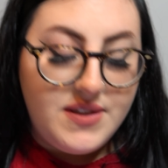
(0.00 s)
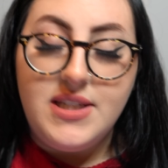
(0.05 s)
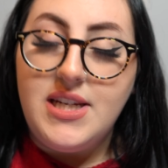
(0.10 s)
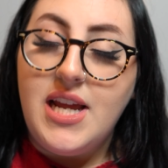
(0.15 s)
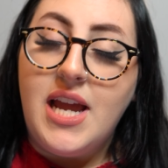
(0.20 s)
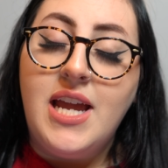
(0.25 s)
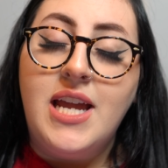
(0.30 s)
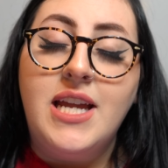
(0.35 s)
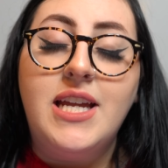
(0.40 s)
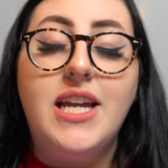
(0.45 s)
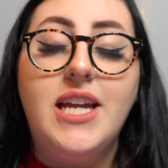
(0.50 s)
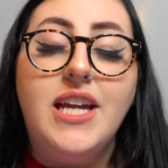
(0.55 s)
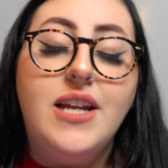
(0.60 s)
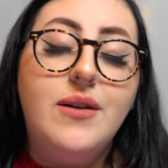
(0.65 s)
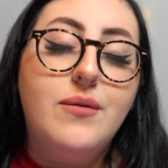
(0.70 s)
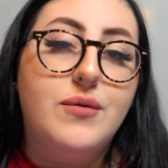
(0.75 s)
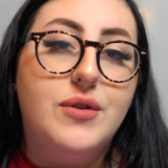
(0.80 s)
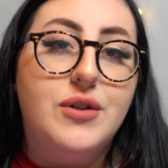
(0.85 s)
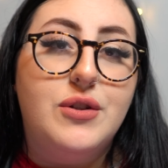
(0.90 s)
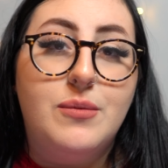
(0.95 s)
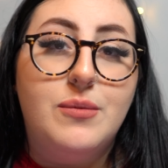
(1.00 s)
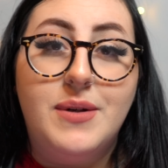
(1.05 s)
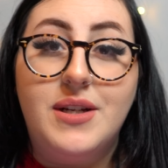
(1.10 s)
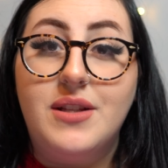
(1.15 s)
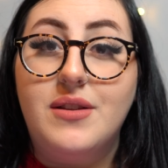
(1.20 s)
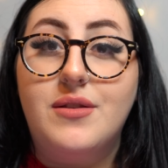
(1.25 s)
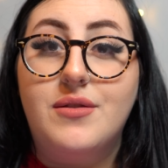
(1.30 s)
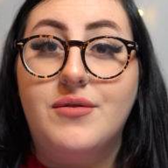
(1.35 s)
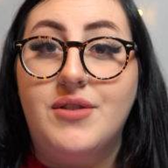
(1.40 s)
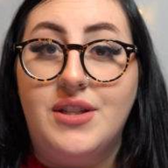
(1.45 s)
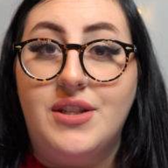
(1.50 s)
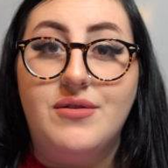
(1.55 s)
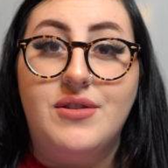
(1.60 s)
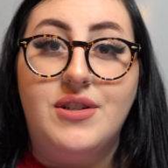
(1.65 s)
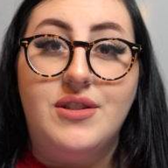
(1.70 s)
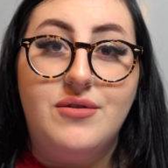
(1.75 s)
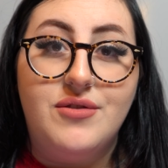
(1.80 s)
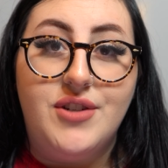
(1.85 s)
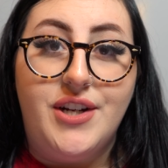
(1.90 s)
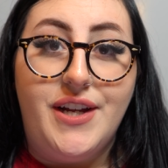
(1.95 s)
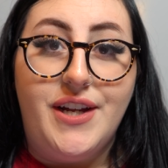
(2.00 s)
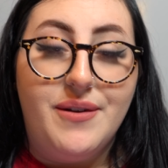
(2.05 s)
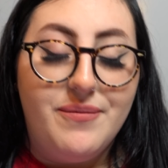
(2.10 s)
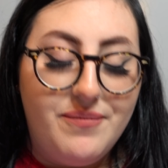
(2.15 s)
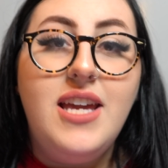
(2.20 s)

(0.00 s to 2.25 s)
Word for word: staying in room 333.